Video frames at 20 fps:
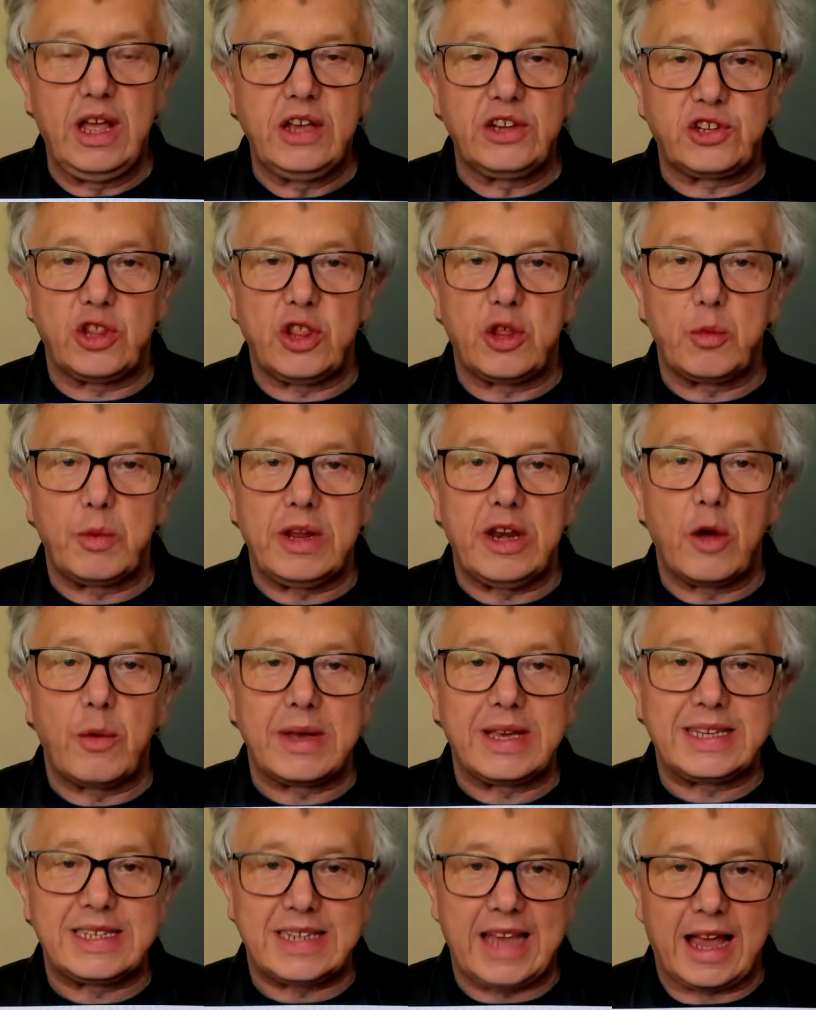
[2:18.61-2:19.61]
so that we know
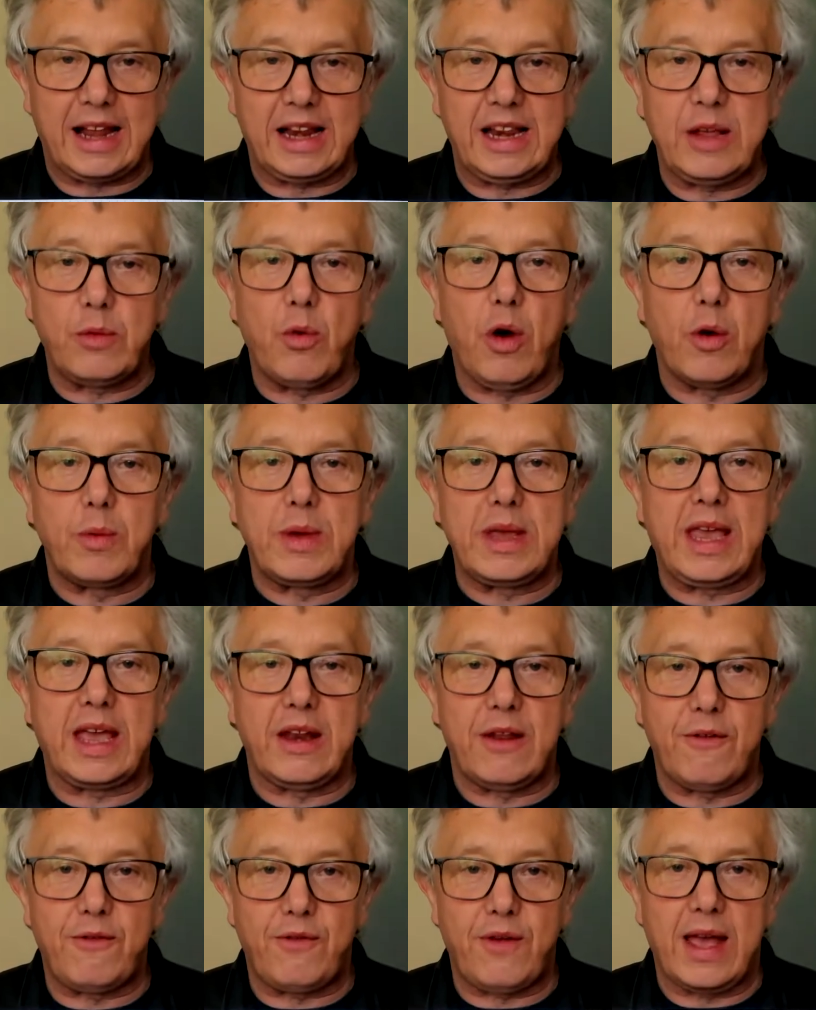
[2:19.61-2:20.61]
exactly what we can
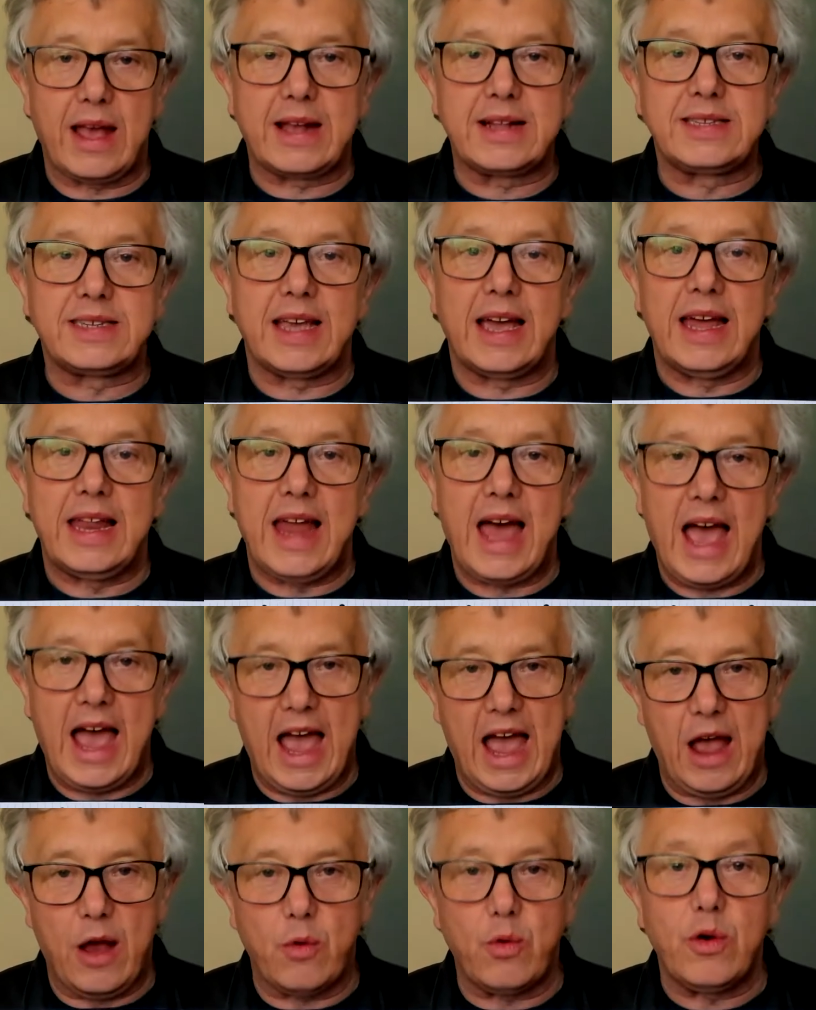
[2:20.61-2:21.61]
affect and
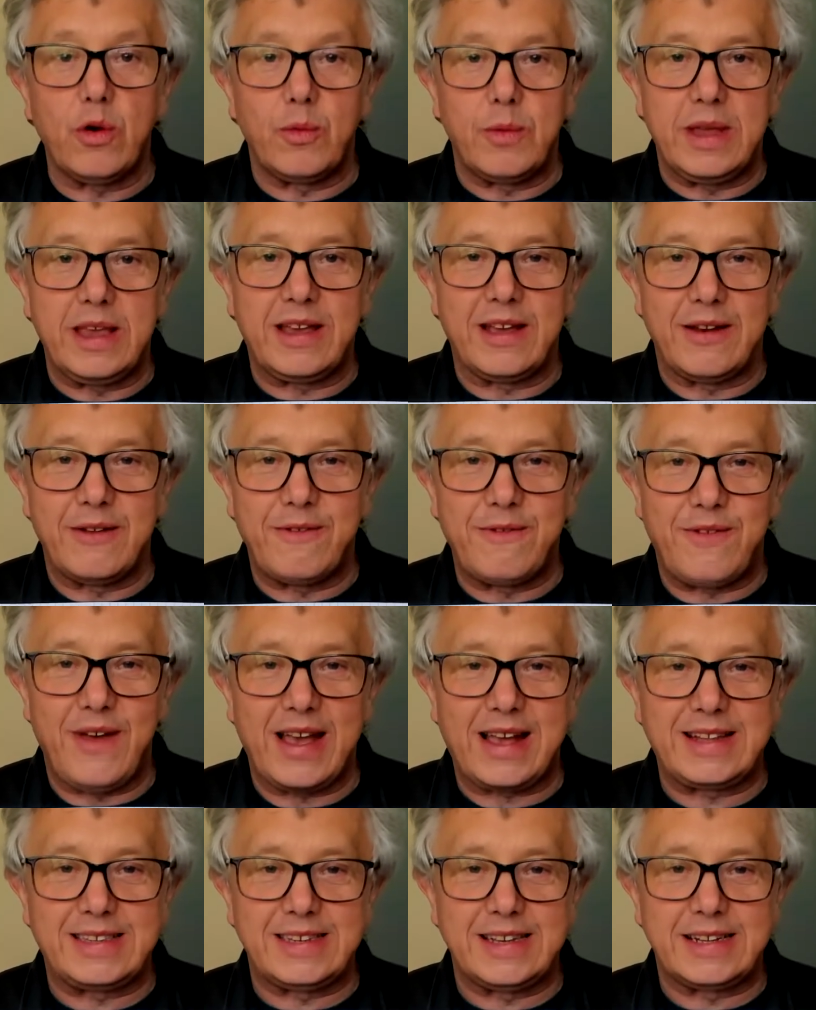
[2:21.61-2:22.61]
how we can
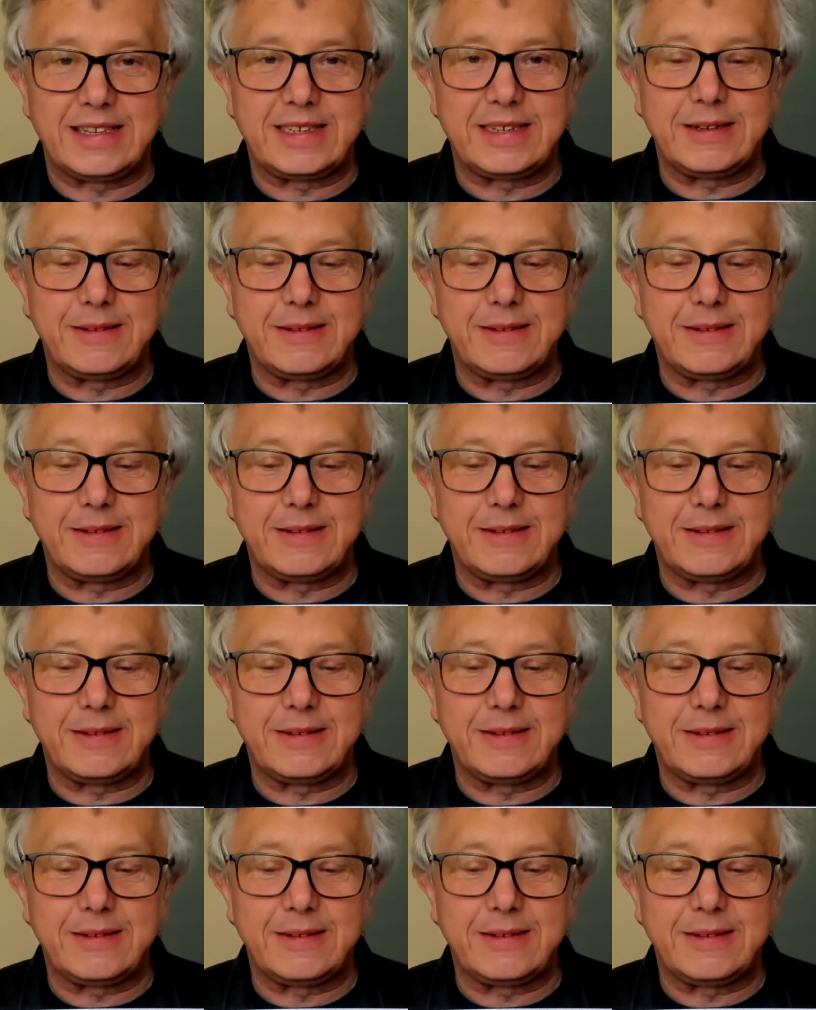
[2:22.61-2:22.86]
affect it.